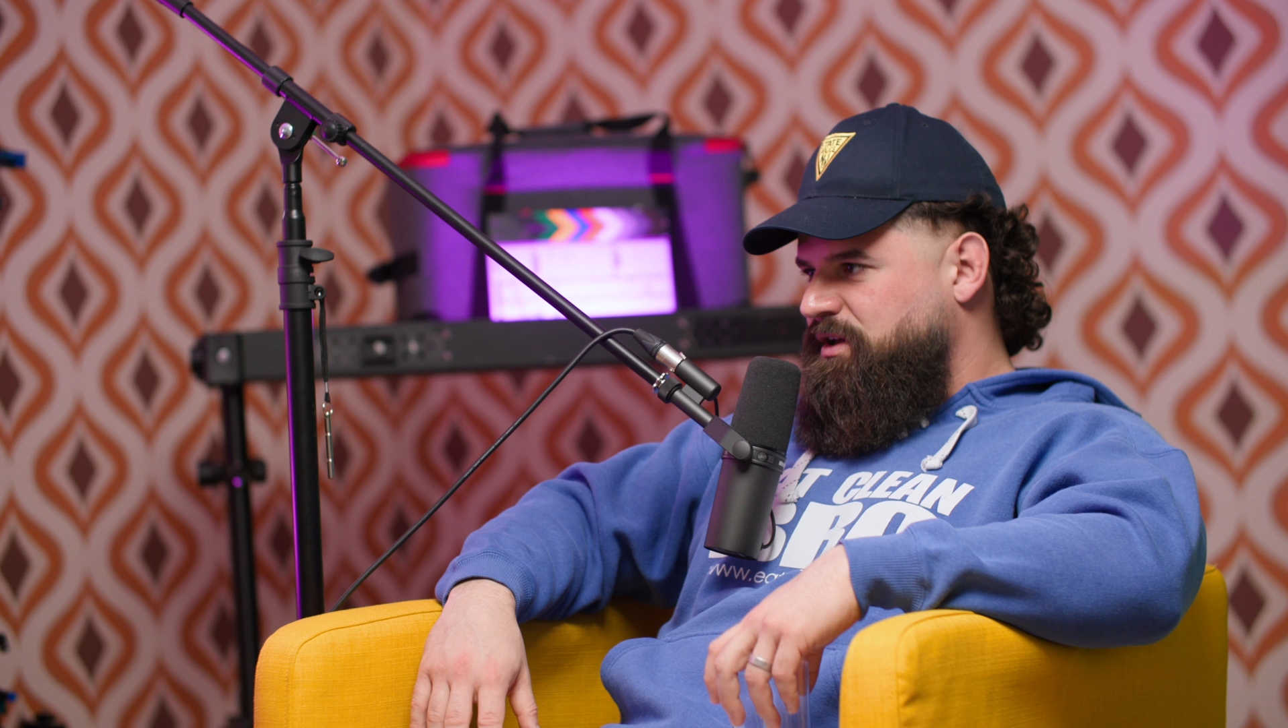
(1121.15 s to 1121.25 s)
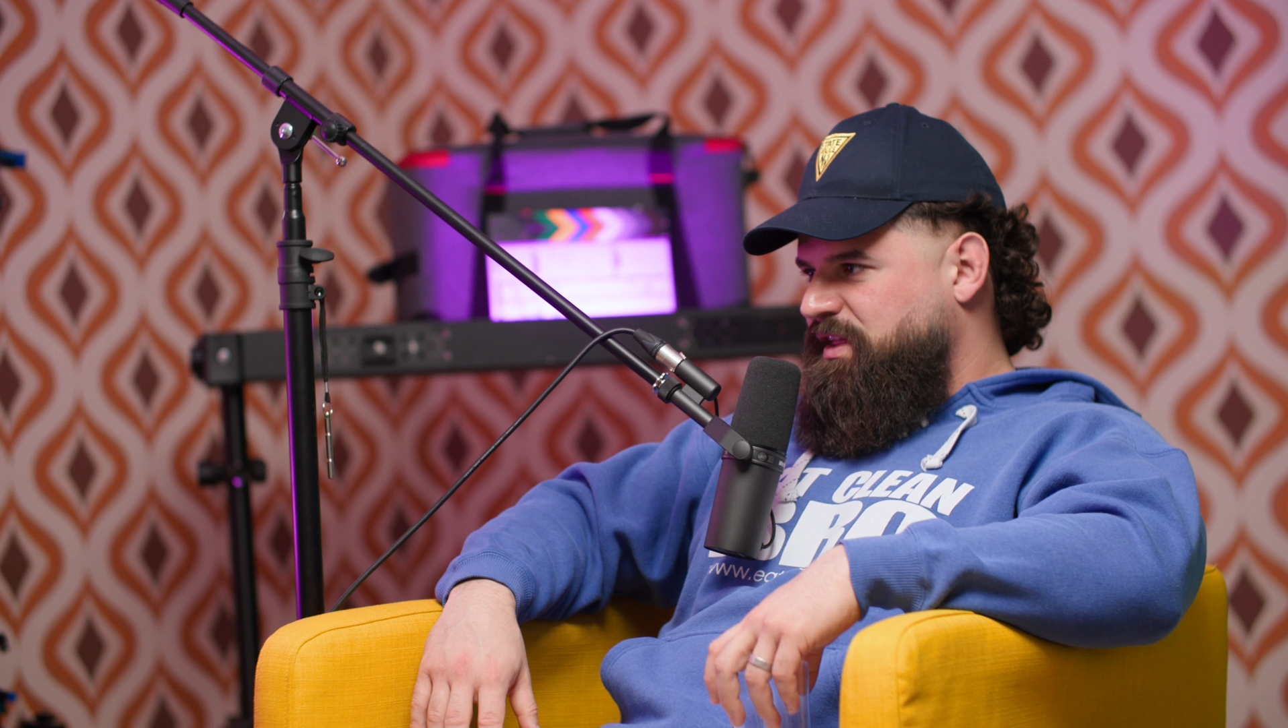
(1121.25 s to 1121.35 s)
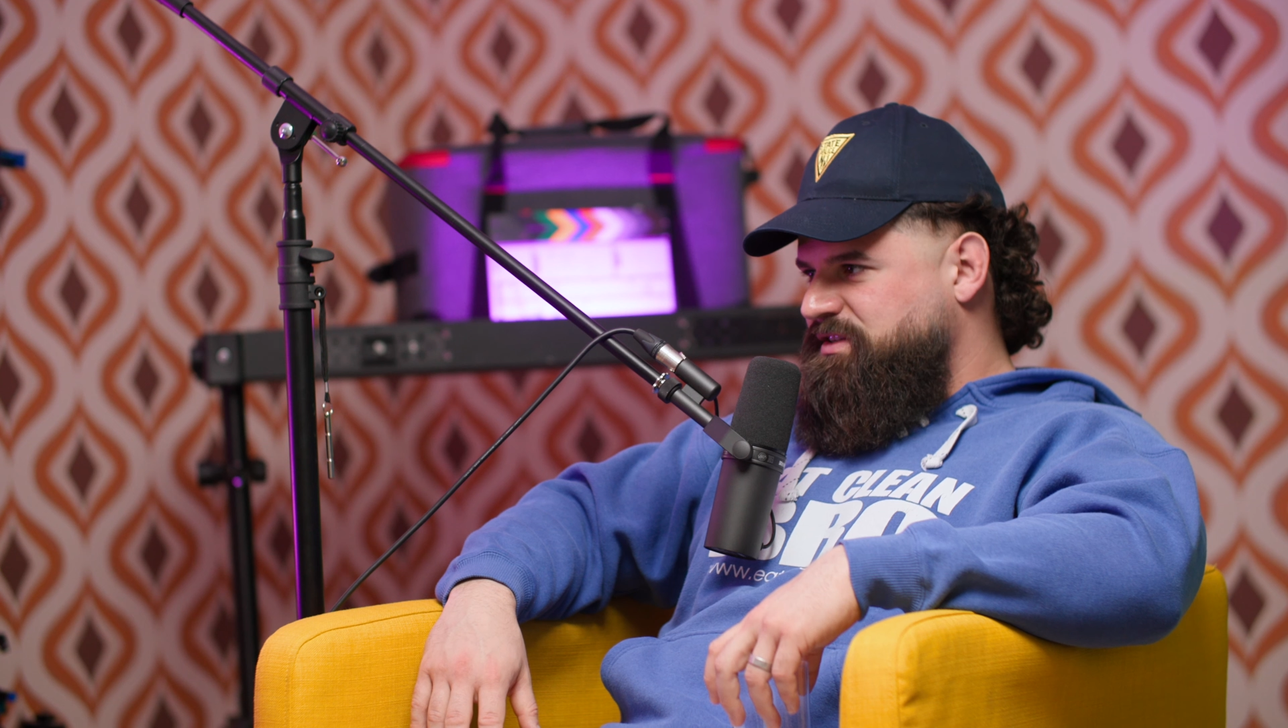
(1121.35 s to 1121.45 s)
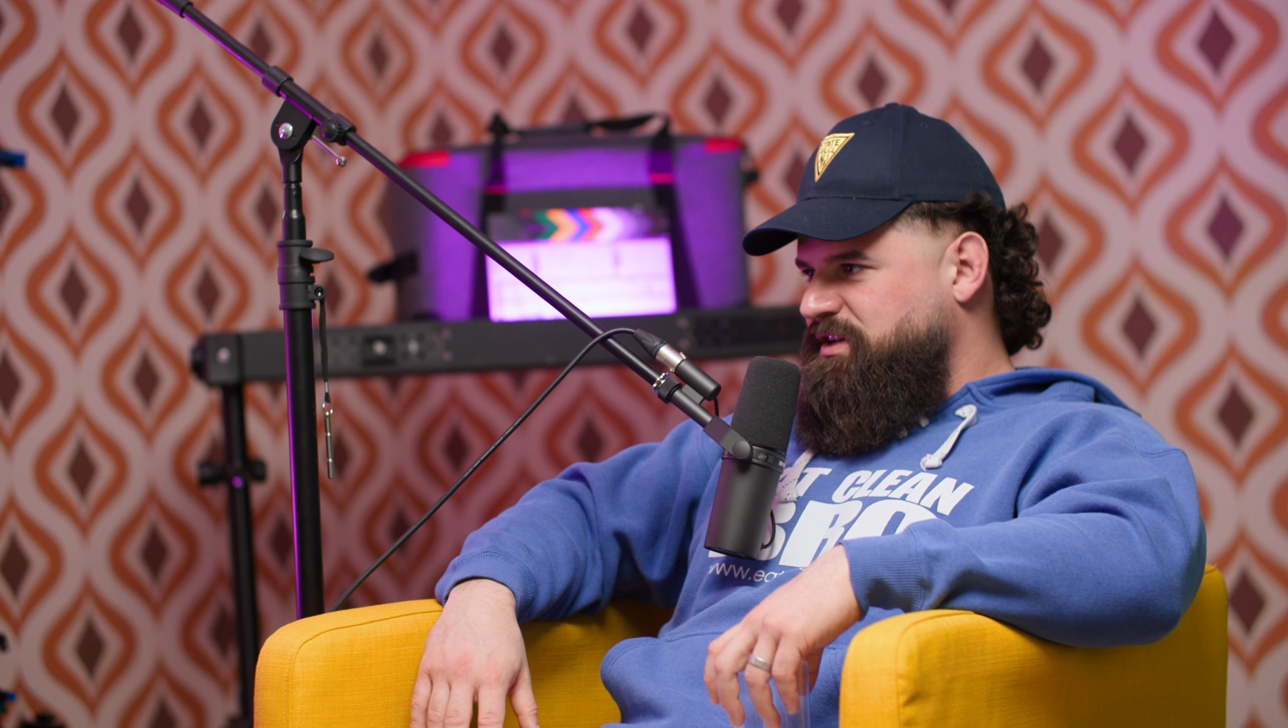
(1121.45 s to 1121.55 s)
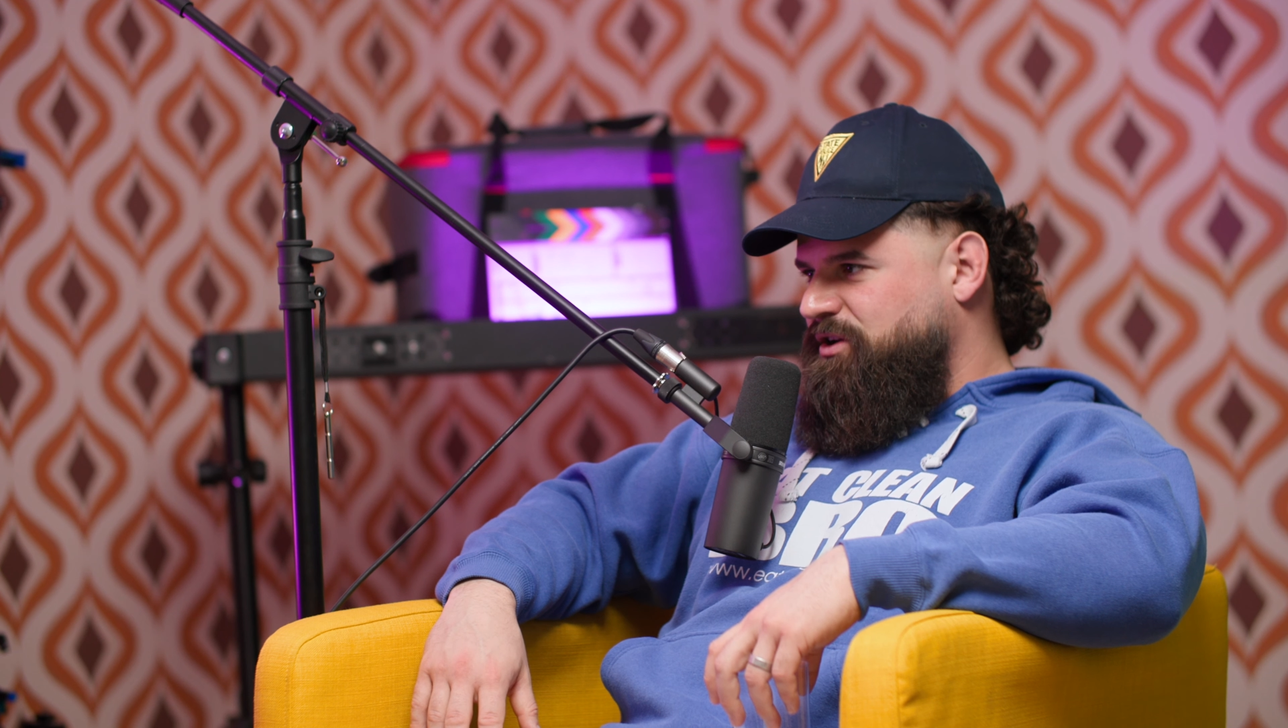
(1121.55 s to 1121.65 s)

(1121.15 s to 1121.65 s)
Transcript: That's the